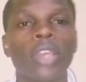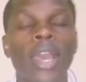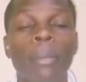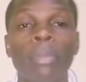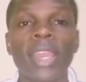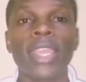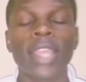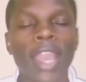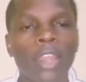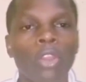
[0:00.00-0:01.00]
playing
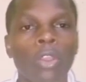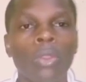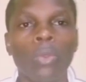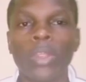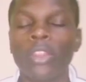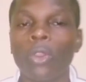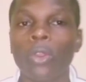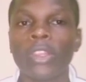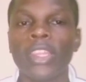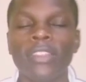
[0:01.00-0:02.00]
along with all
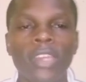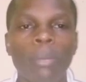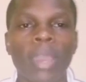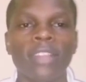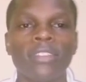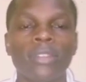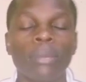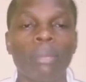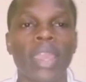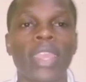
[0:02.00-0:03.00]
these demands
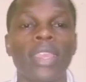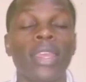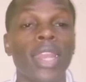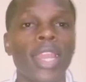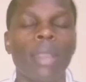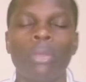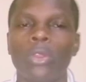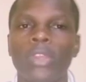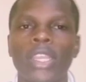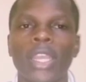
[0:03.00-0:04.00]
by Raila
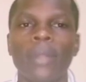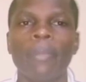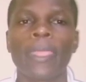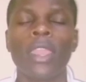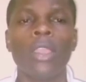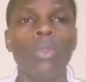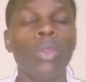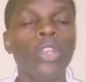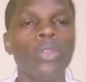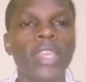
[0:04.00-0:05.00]
Amolo Odinga,
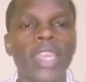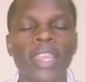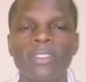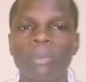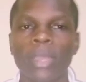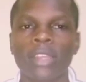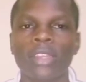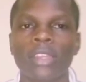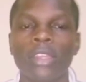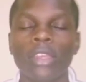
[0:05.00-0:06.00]
what do we
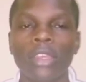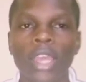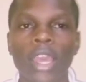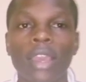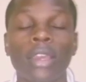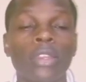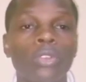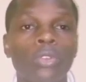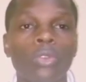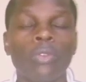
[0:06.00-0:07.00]
expect
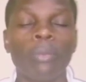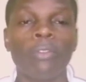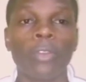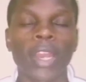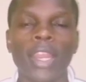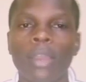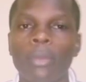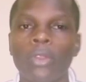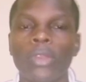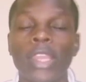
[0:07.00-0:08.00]
for Raila
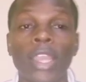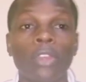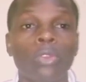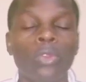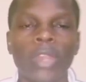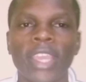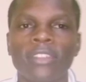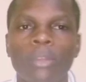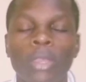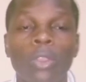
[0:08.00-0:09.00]
Amolo Odinga to do
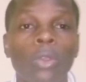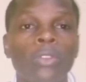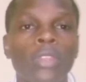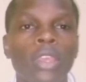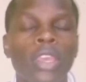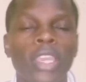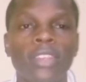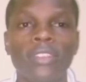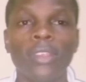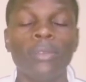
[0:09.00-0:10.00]
next? Because it
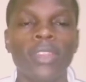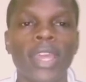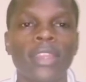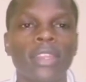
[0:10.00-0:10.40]
seems that